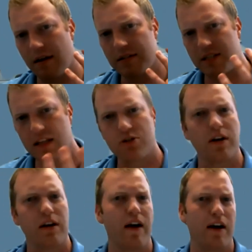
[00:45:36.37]

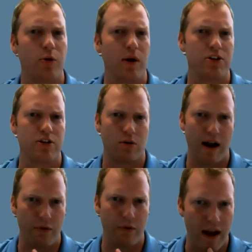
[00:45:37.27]
sensory evaluation
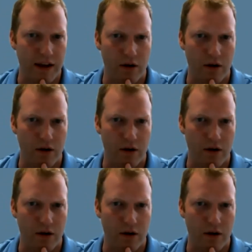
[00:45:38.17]
around that.